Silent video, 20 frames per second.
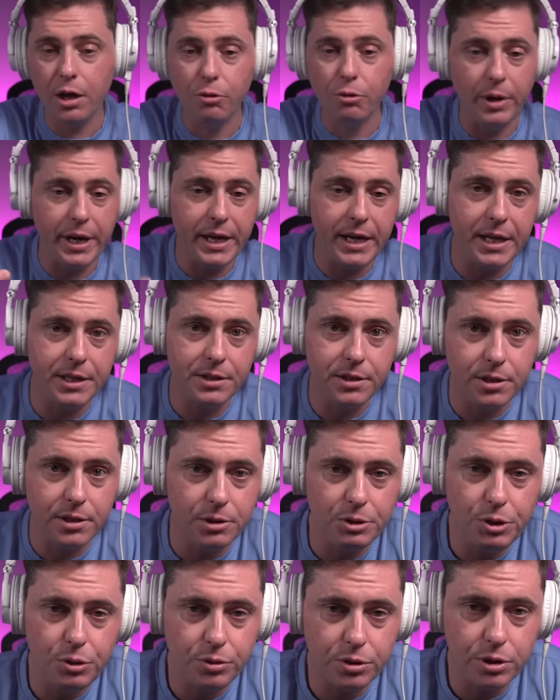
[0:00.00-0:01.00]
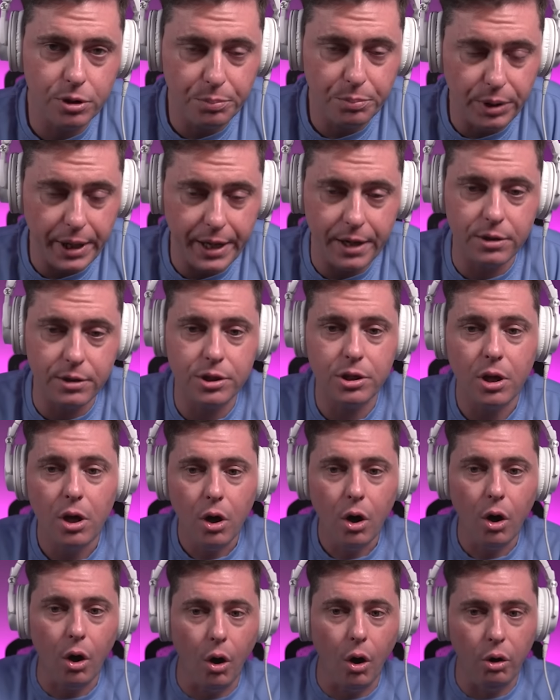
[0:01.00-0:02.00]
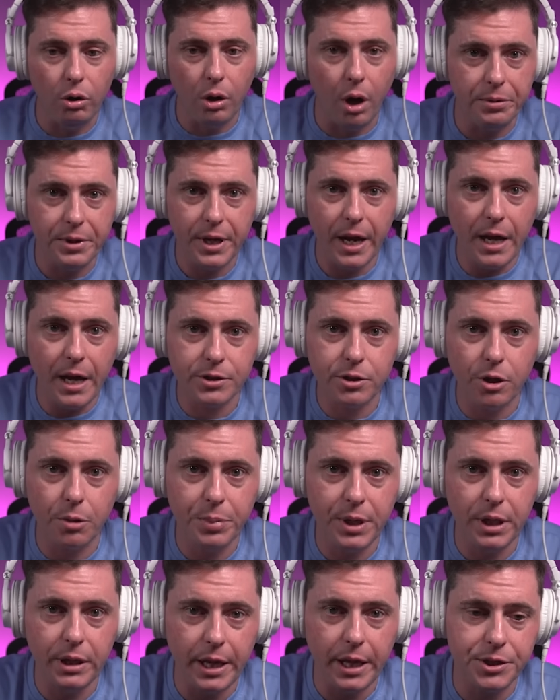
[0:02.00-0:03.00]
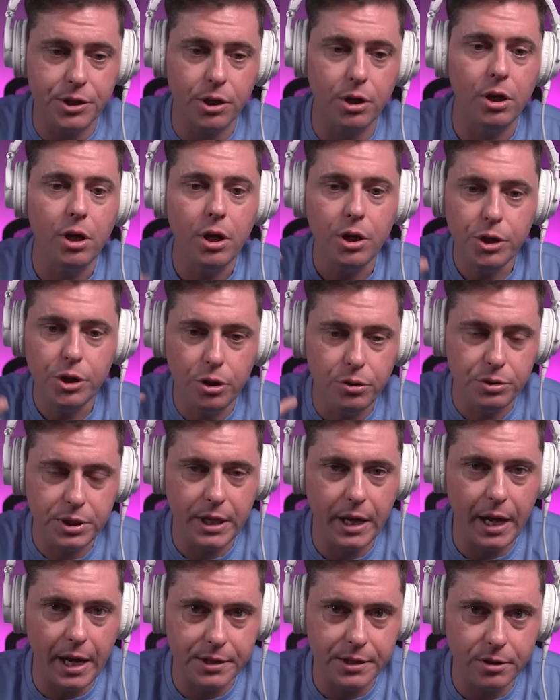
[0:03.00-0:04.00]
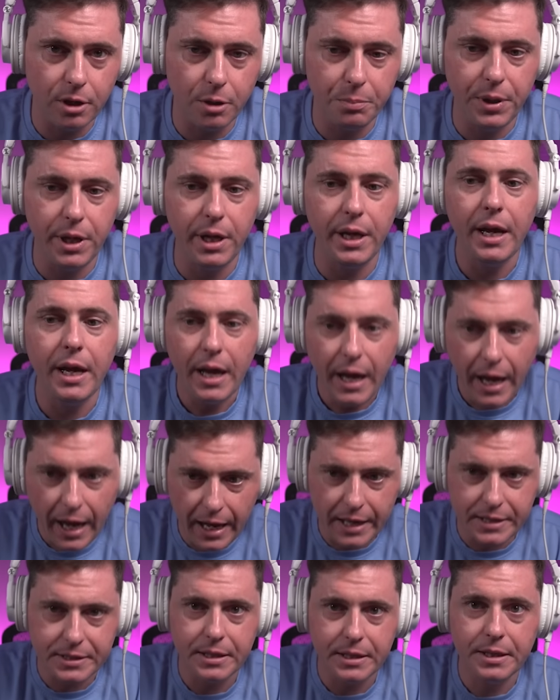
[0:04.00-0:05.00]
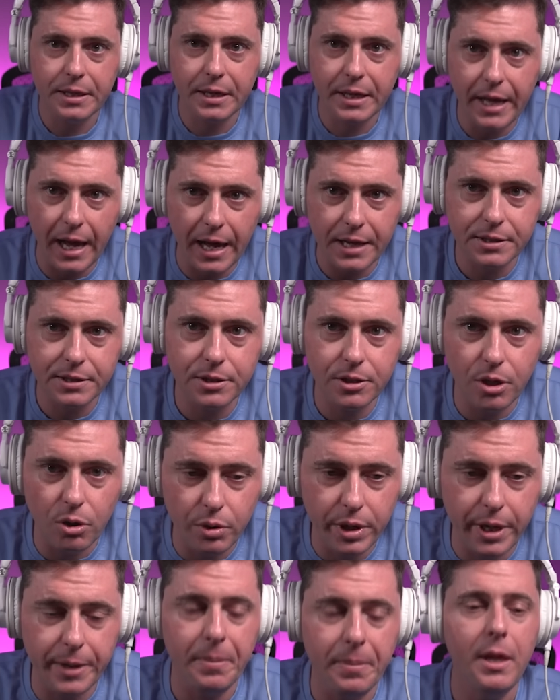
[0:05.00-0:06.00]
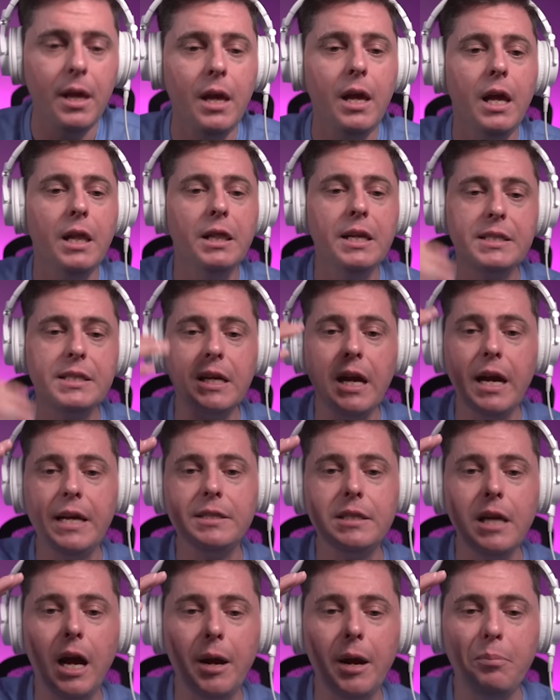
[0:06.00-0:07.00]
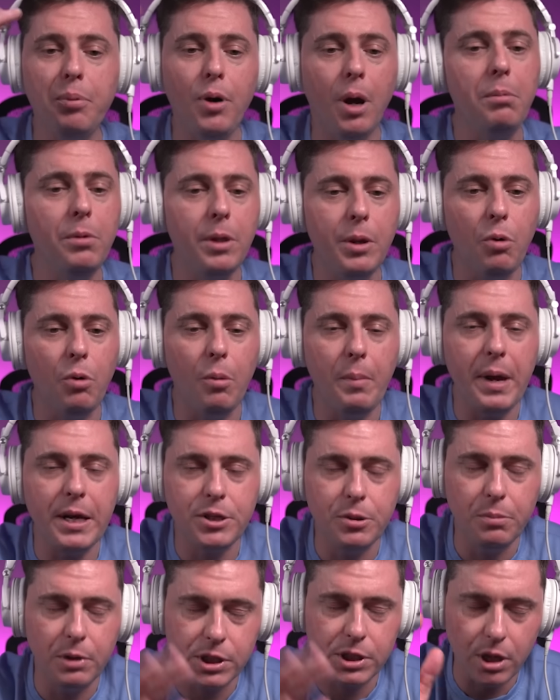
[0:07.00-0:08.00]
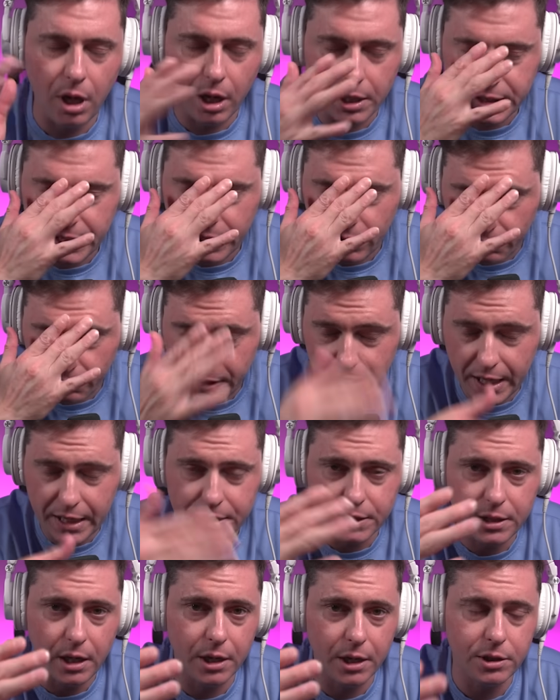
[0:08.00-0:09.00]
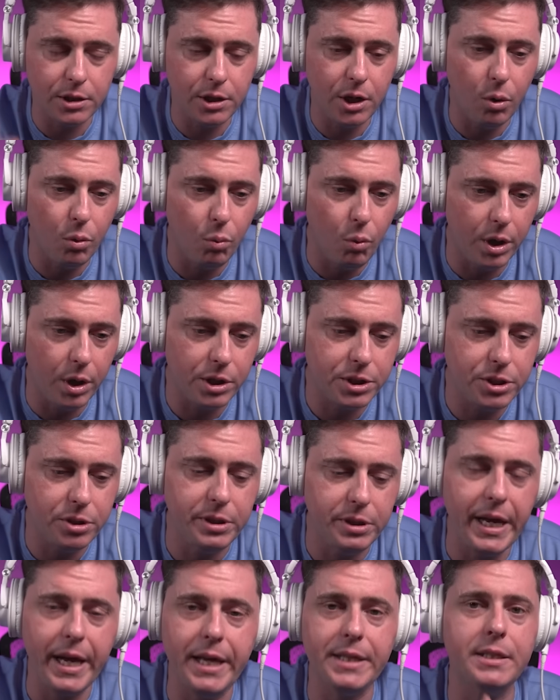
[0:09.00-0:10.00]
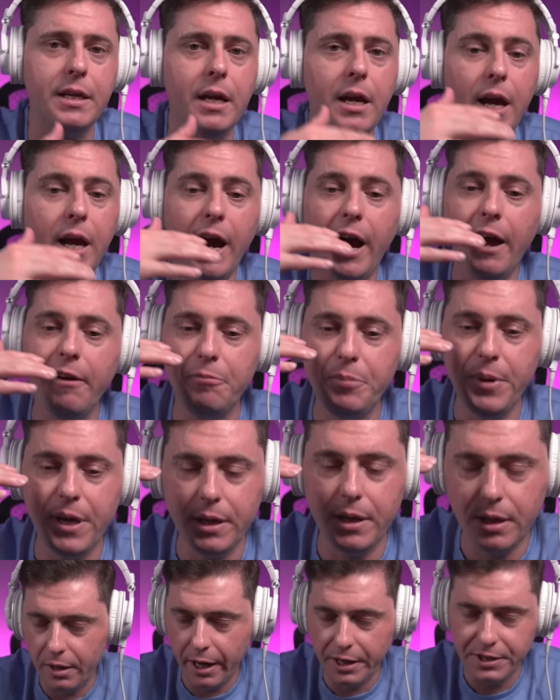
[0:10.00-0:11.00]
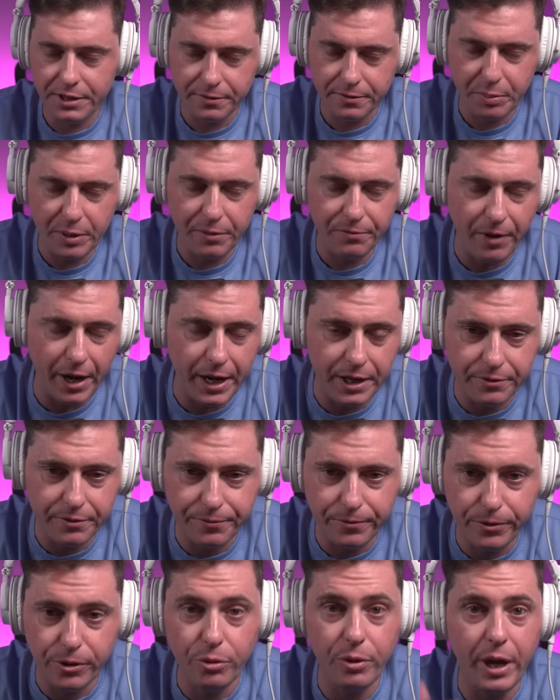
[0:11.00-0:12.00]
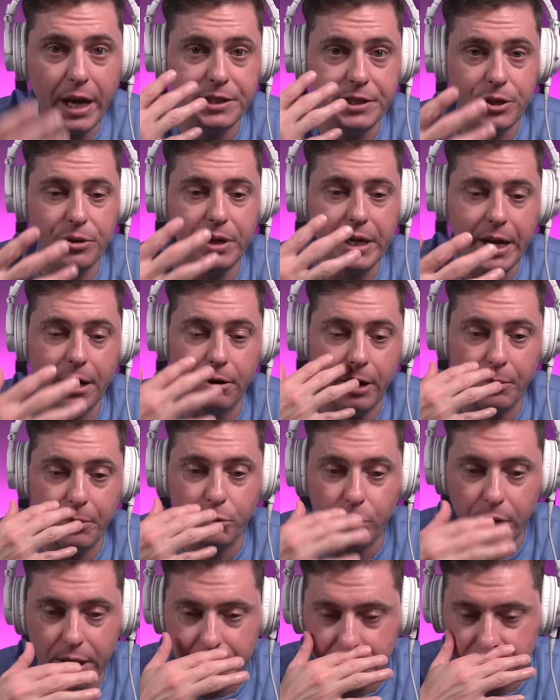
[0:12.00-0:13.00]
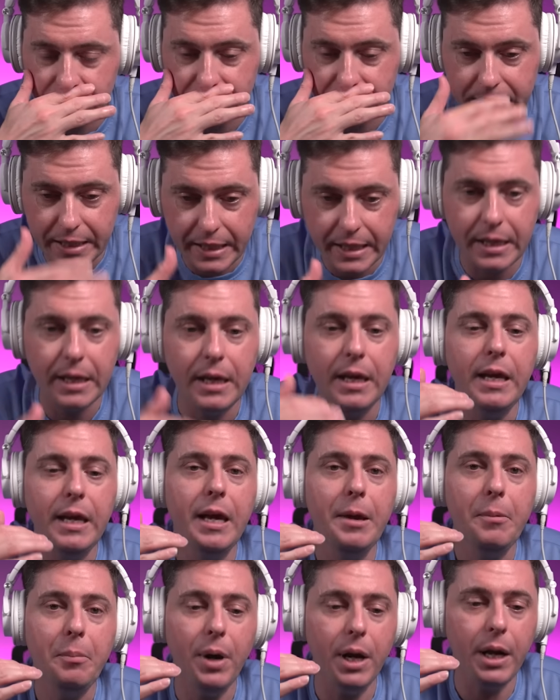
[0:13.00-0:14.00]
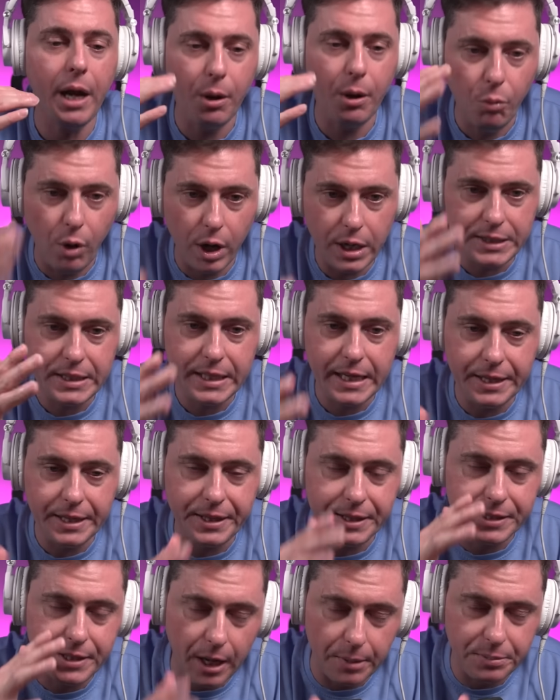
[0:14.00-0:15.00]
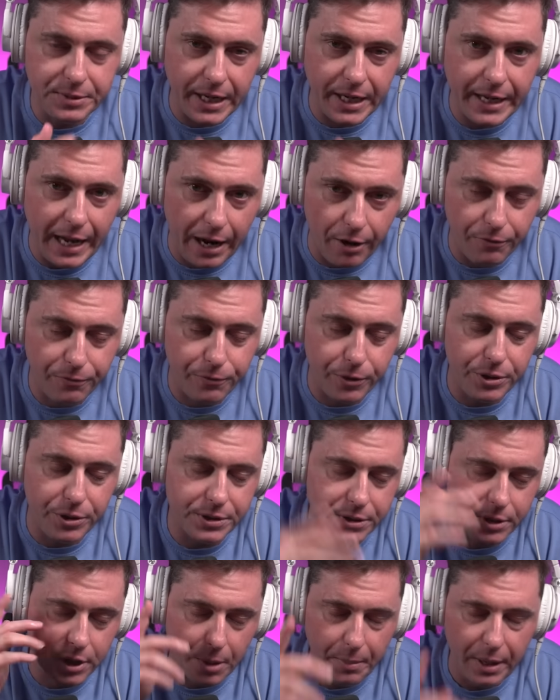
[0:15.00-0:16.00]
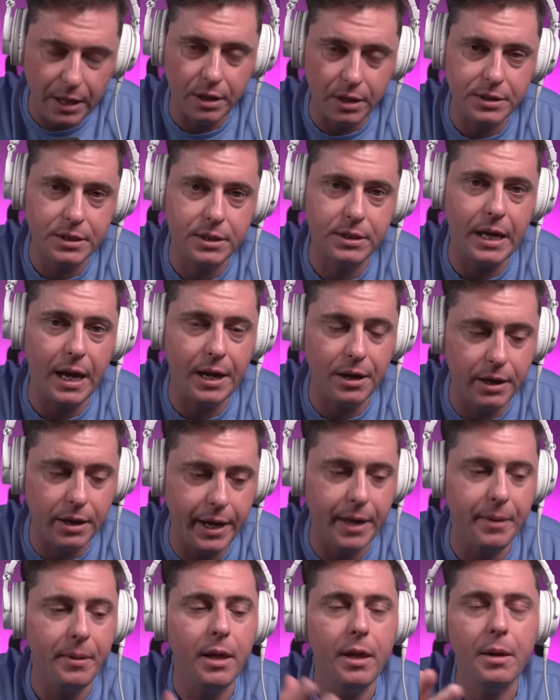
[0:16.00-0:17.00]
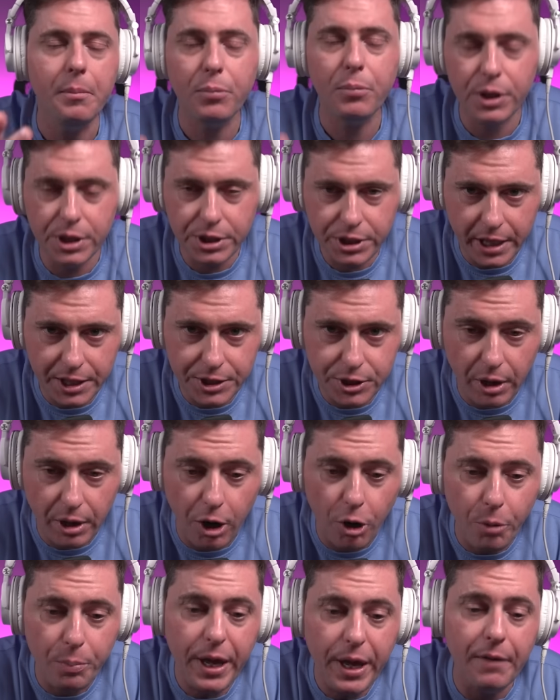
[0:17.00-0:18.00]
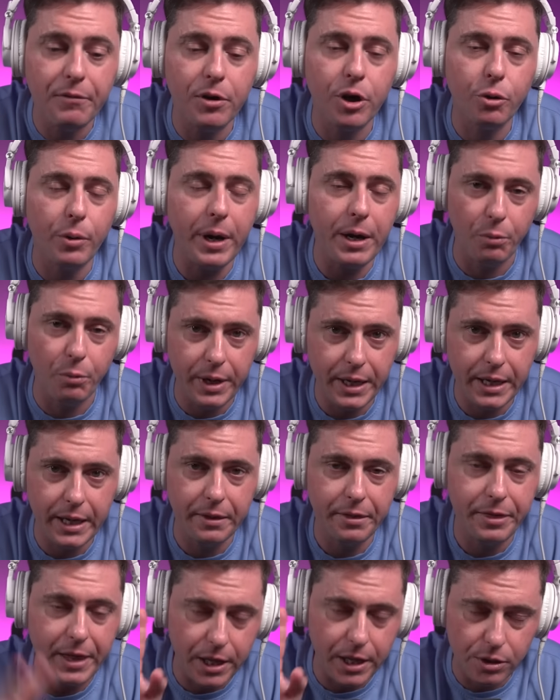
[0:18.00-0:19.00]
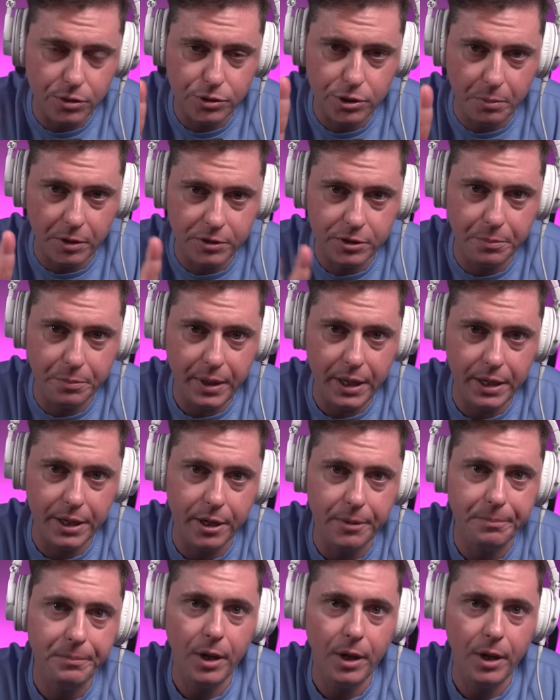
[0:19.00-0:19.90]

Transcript: great institutional players, all on the XRP ledger using XRP as the gas token. Listen, guys, I probably won't make too much content over the next, 1 or 2 days. I just been fighting the flu. As you can hear, I'm really sick, but I wanted to get this update out for you. So come out on Saturday. Appreciate you. I hope you have a great weekend. Thank you so much for being here.